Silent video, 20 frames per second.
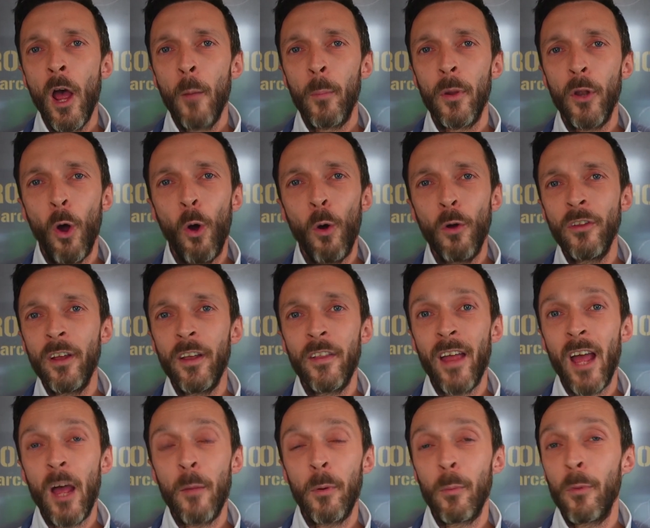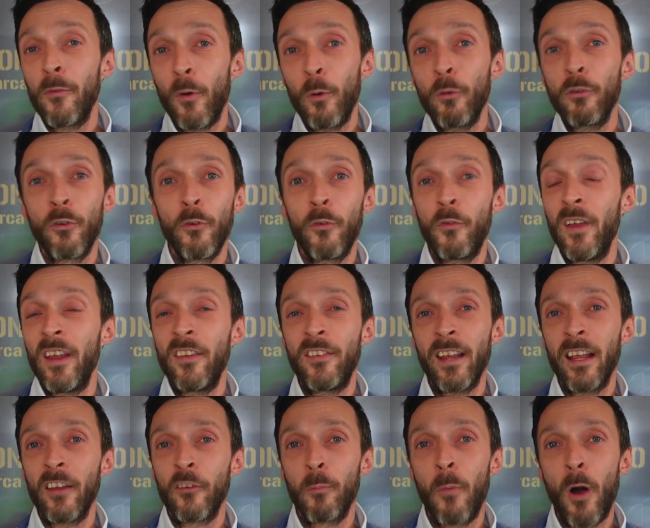But not only that, but we've also faced
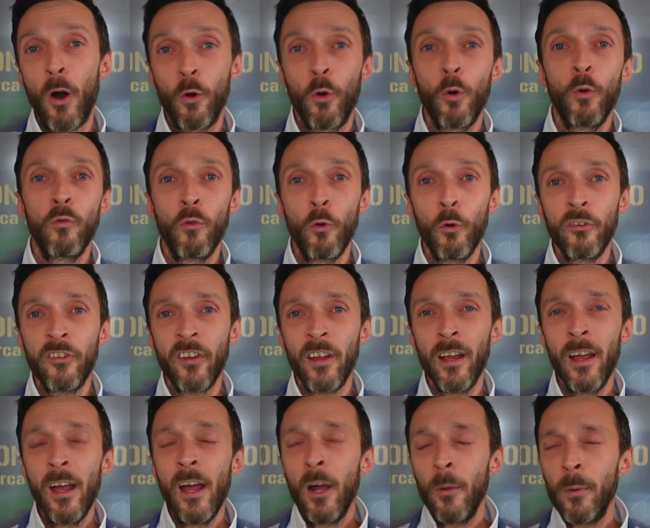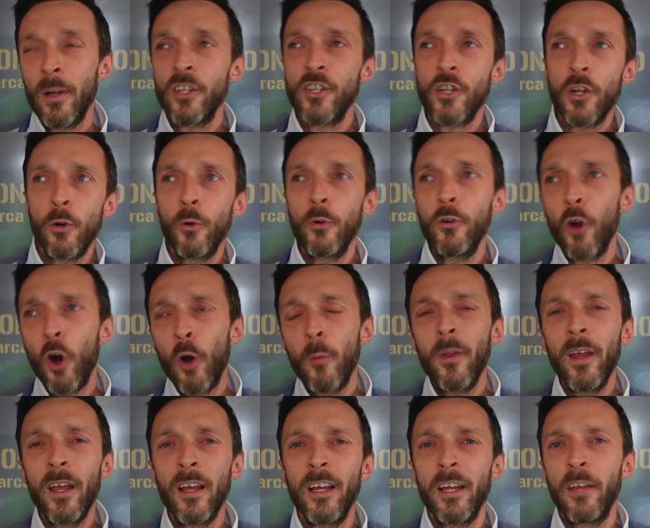against Marco Rosa, which, you know,
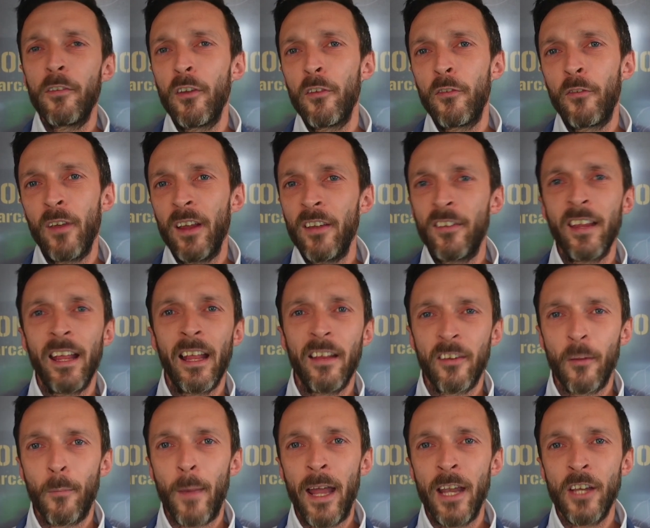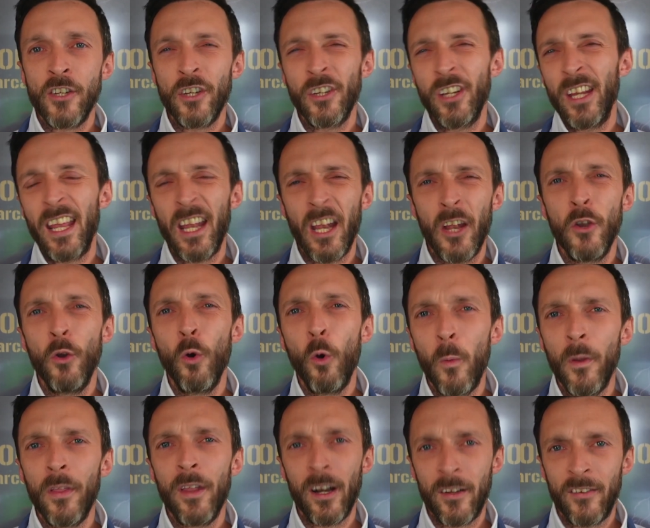normally, like, if you face against a manager, you kind of know
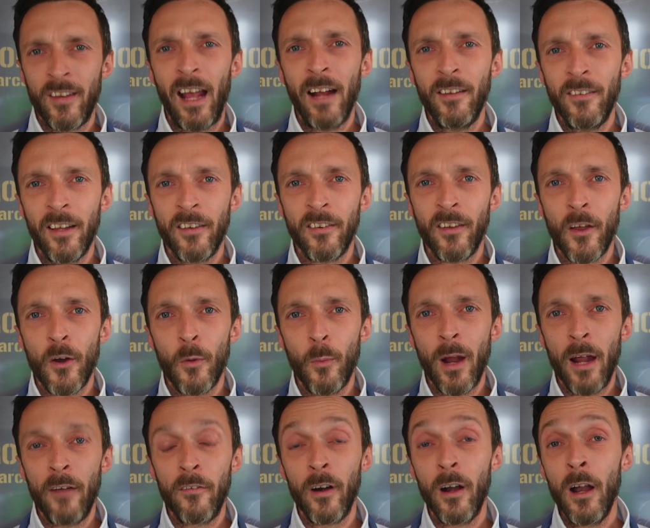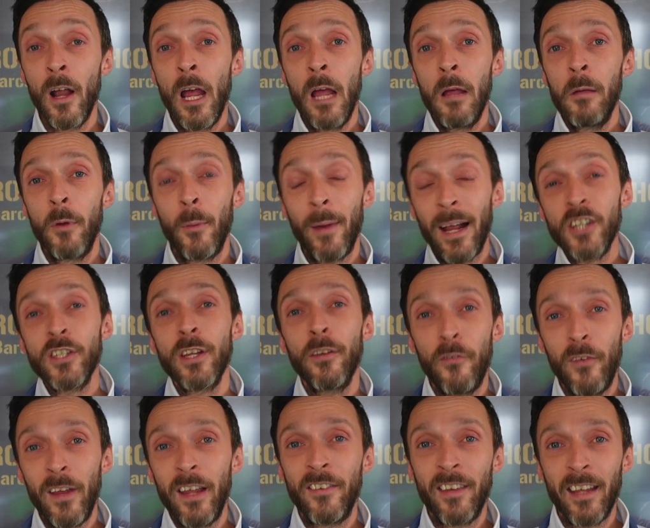what their tactics are or whatever. But we actually
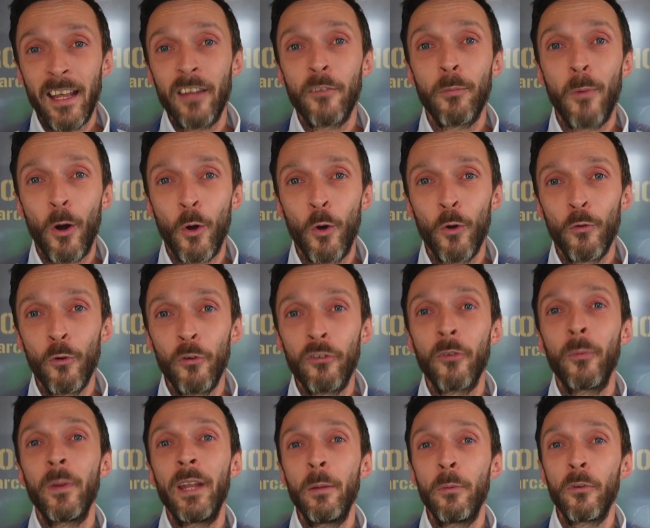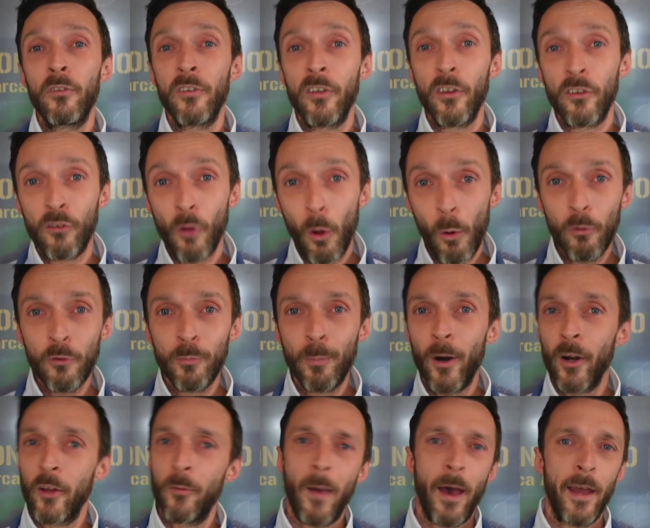faced against Marco Rosa when he was the
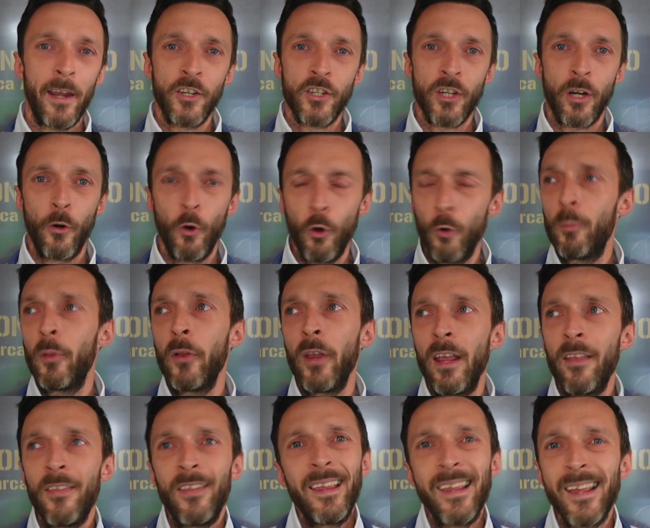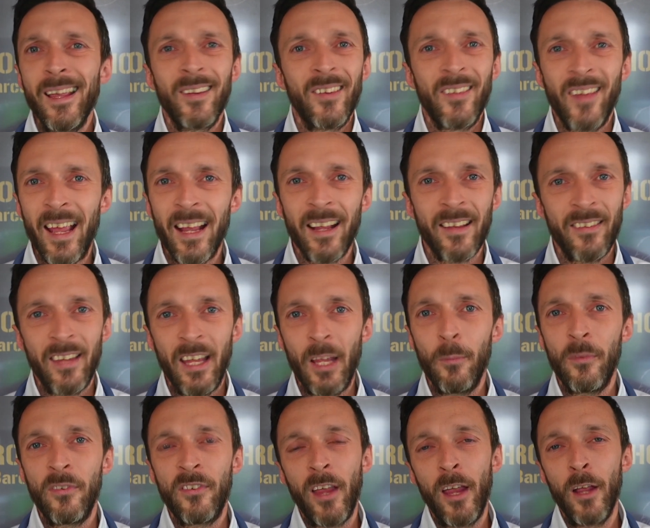Salzburg manager, who played the exact
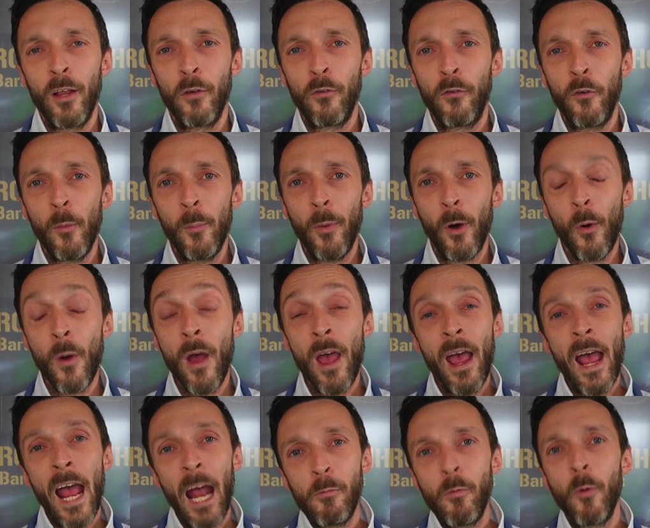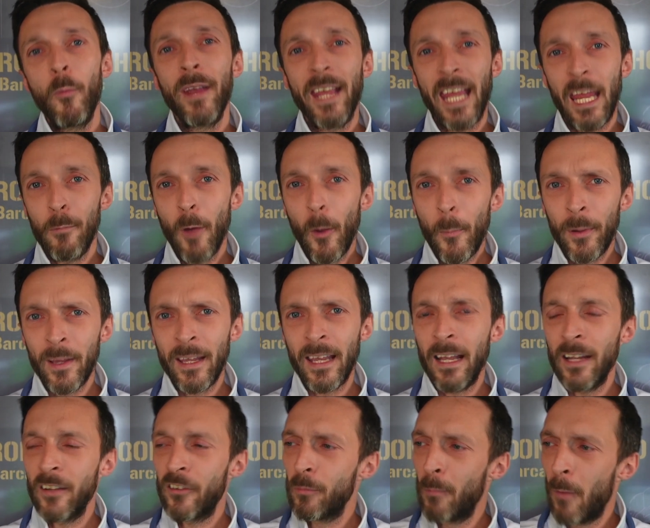same style of football. And when we came up
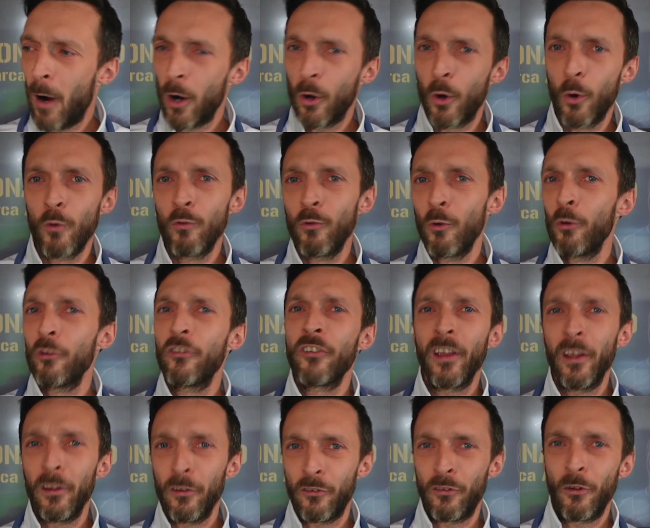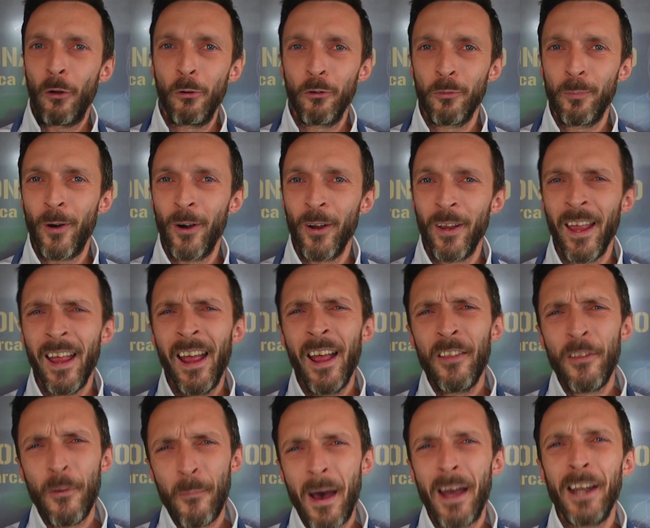against Marco Rosa at Salzburg,
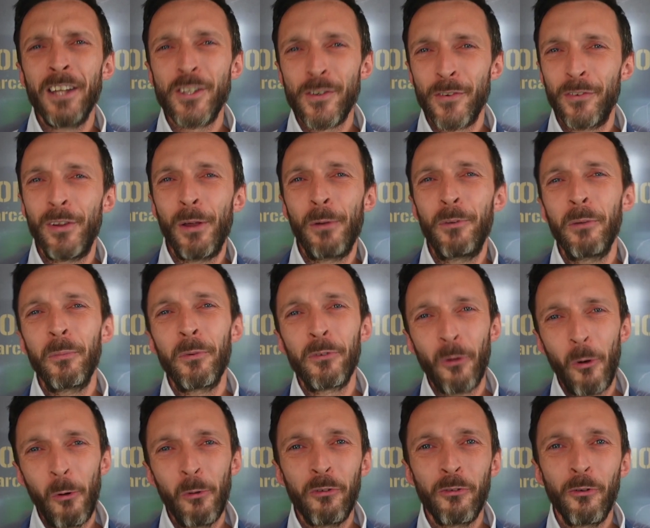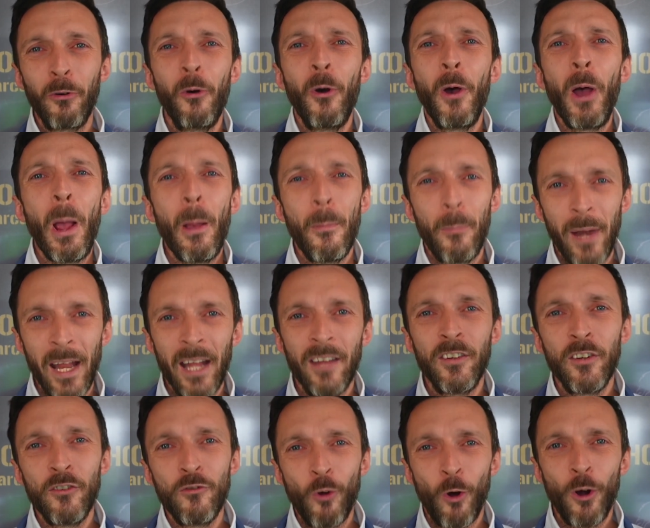the manager of Celtic was also
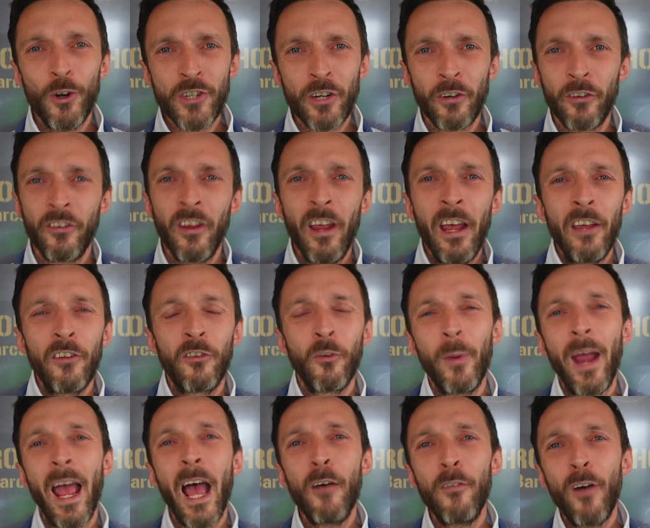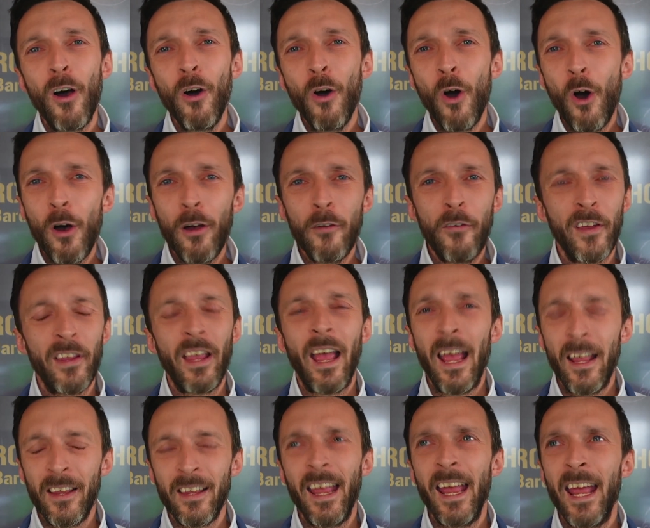Brendan Rodgers. So we have a lot
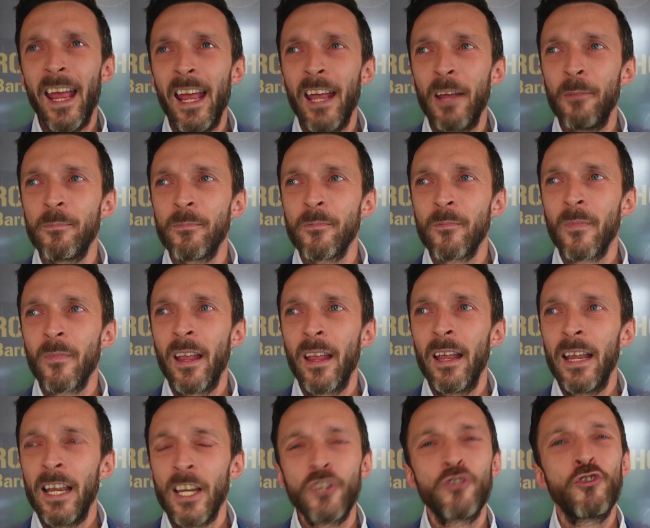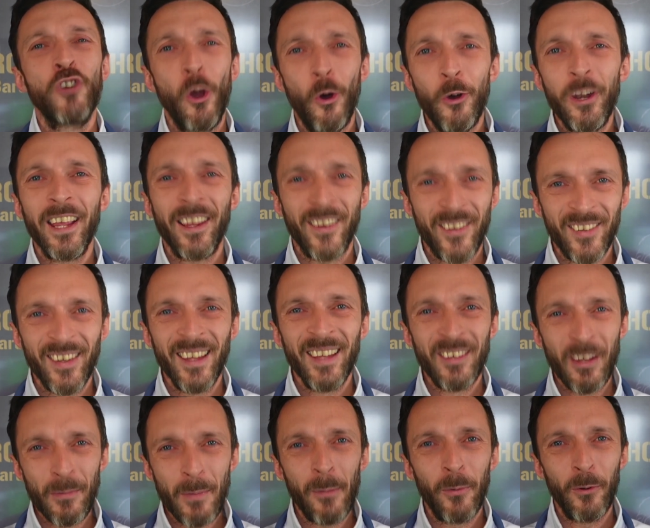of histrionics
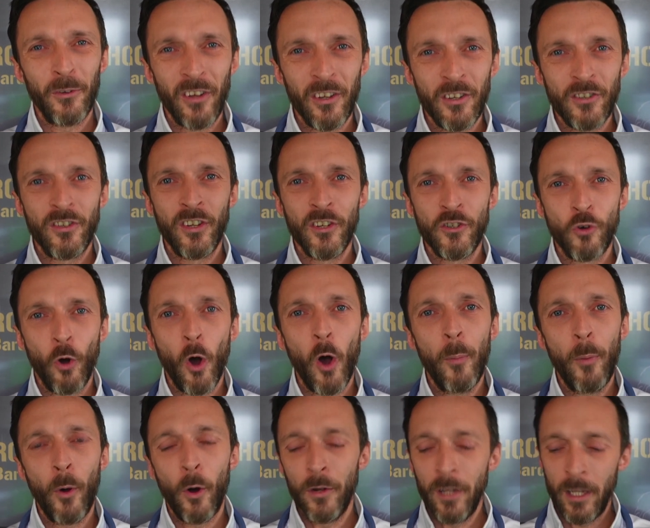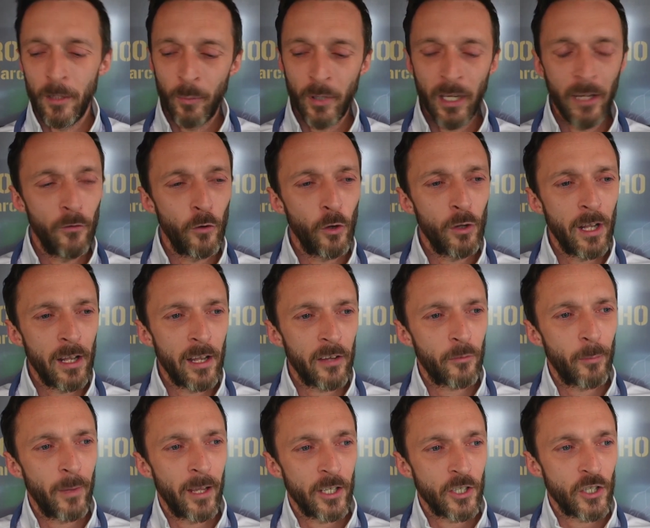to be able to draw upon in previewing in
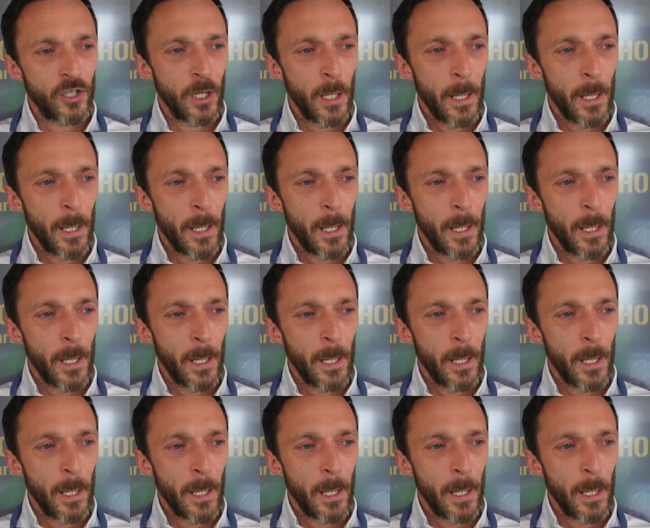this match.